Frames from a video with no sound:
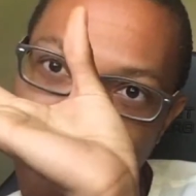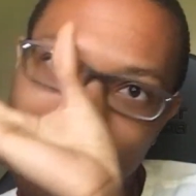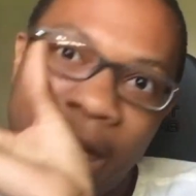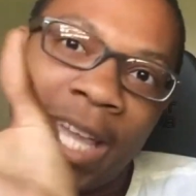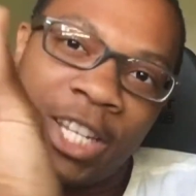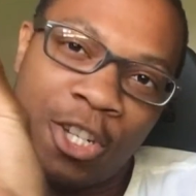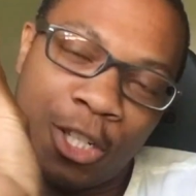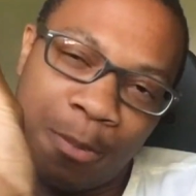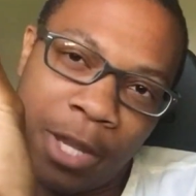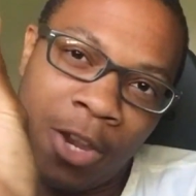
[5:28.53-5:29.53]
patience
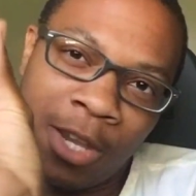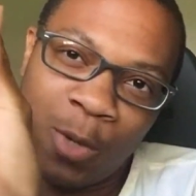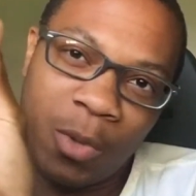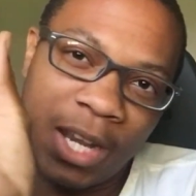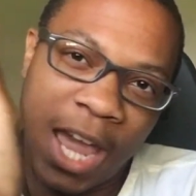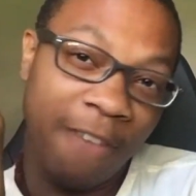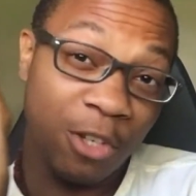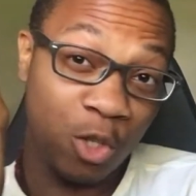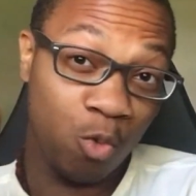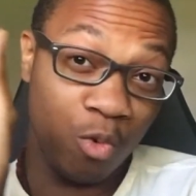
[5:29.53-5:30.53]
period where they have to
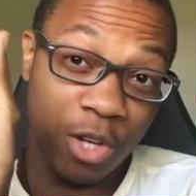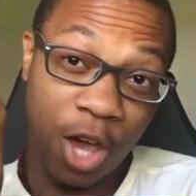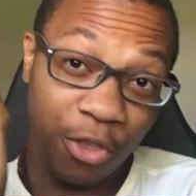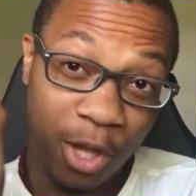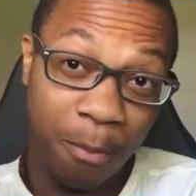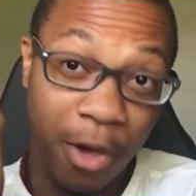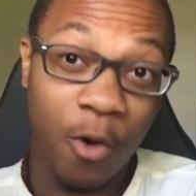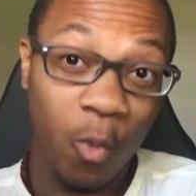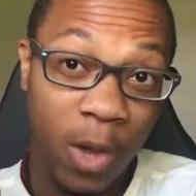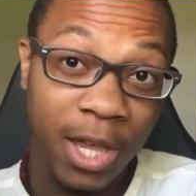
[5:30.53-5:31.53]
do nothing but
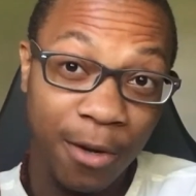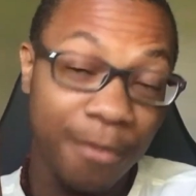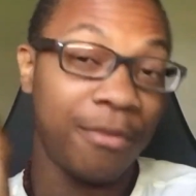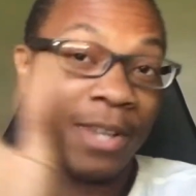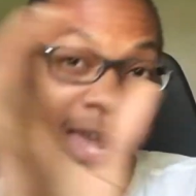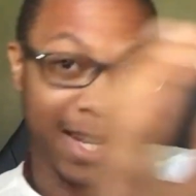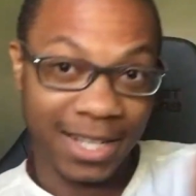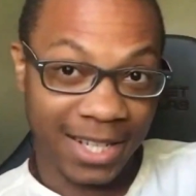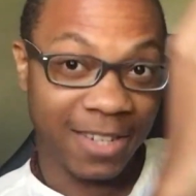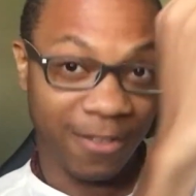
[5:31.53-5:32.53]
wait
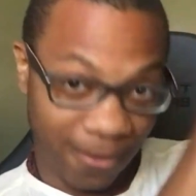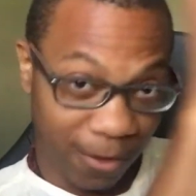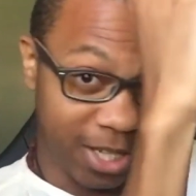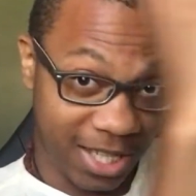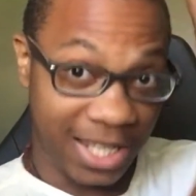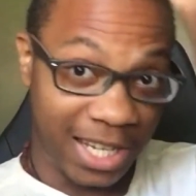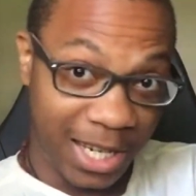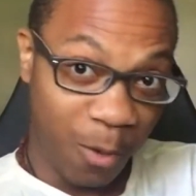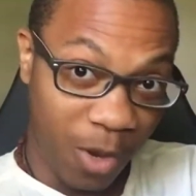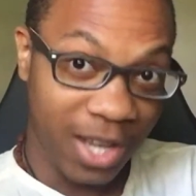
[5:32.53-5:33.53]
for this thing they
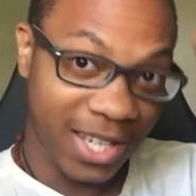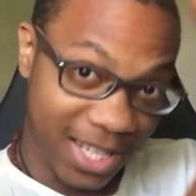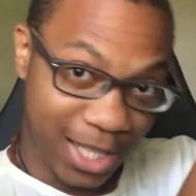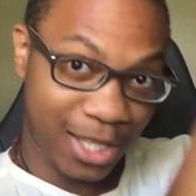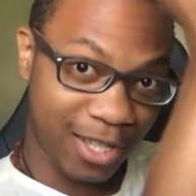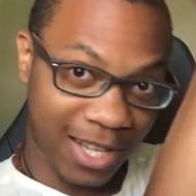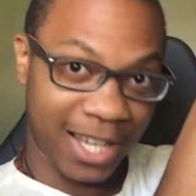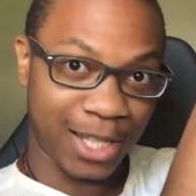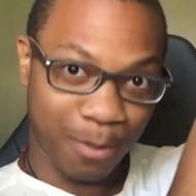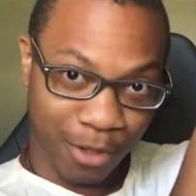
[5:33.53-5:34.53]
want, this like
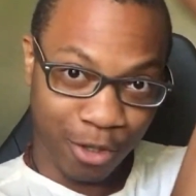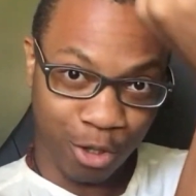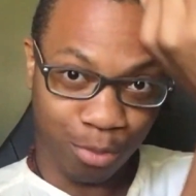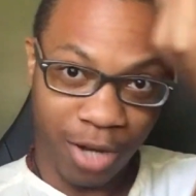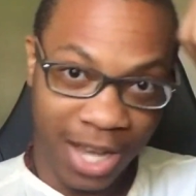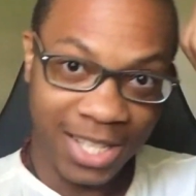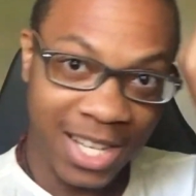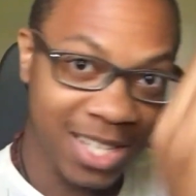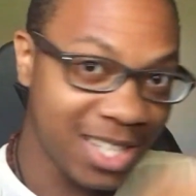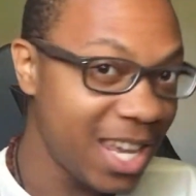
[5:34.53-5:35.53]
spiritual
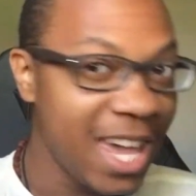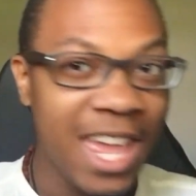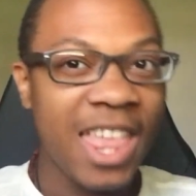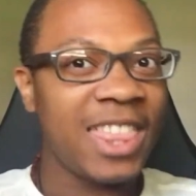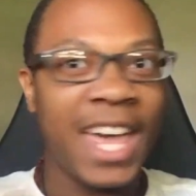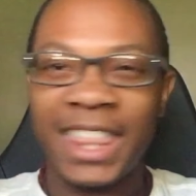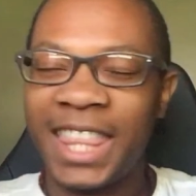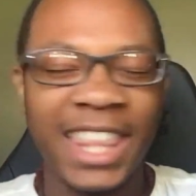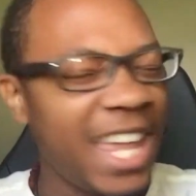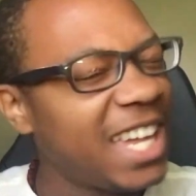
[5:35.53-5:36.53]
process, that
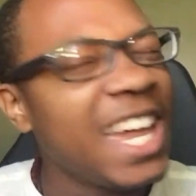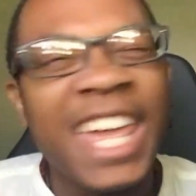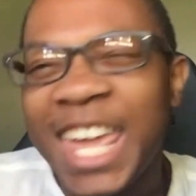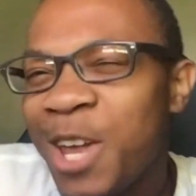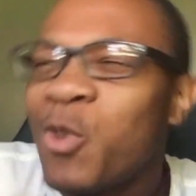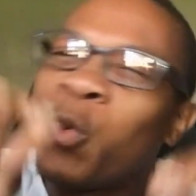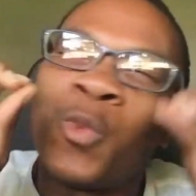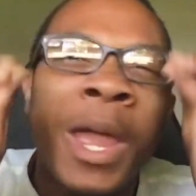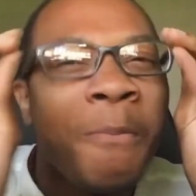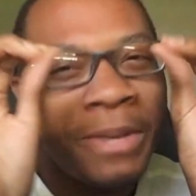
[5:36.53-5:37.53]
like it
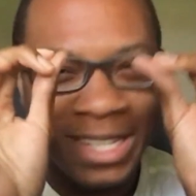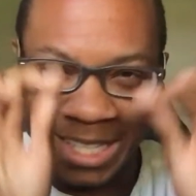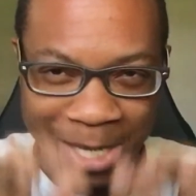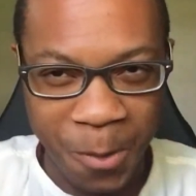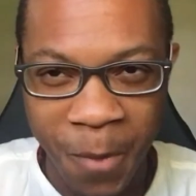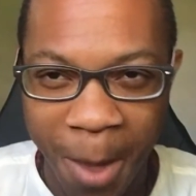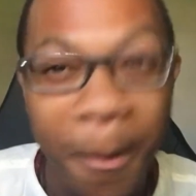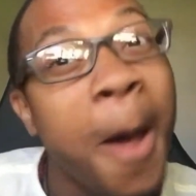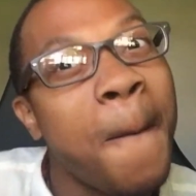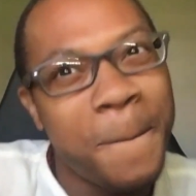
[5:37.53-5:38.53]
ripens them up
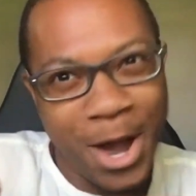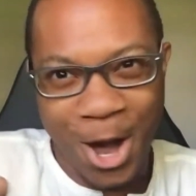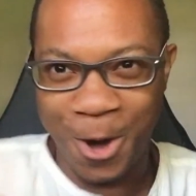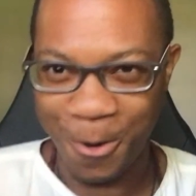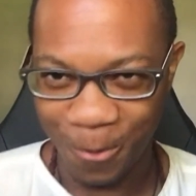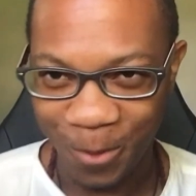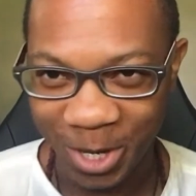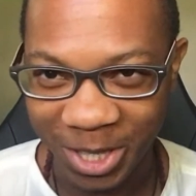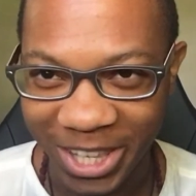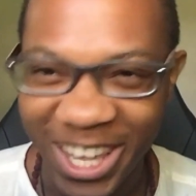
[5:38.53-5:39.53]

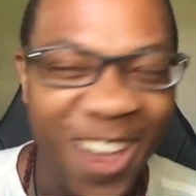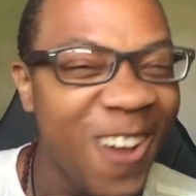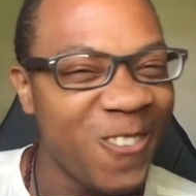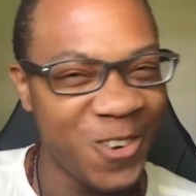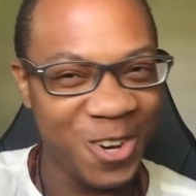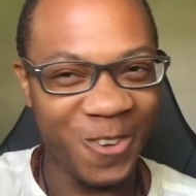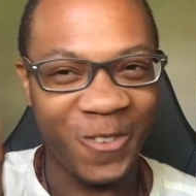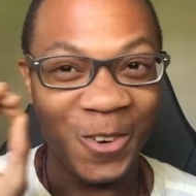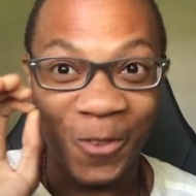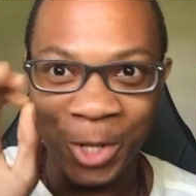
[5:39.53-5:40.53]
perfectly for
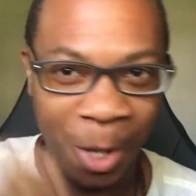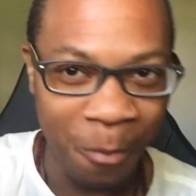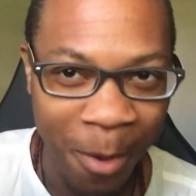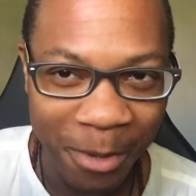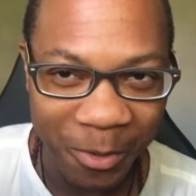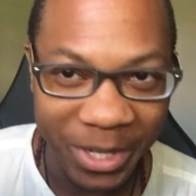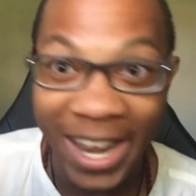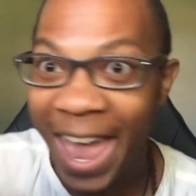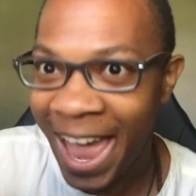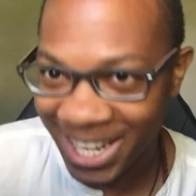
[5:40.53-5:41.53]
the moment when they
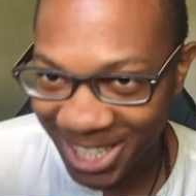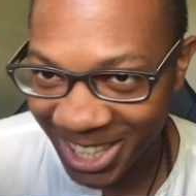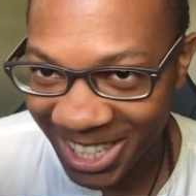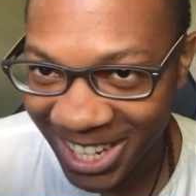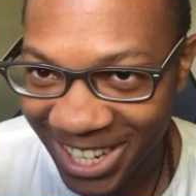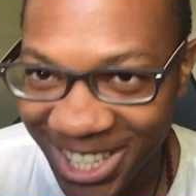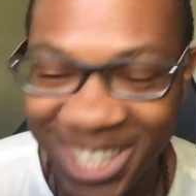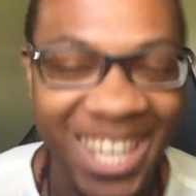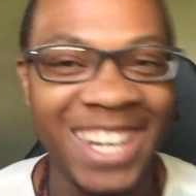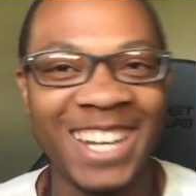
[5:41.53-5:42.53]
actually get
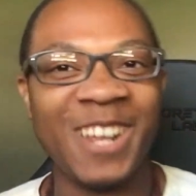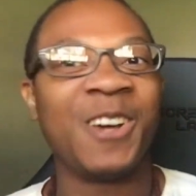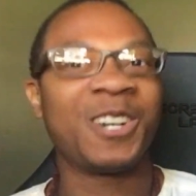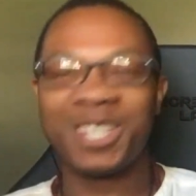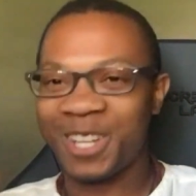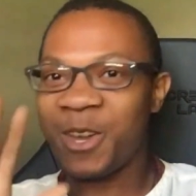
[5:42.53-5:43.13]
initiated. Because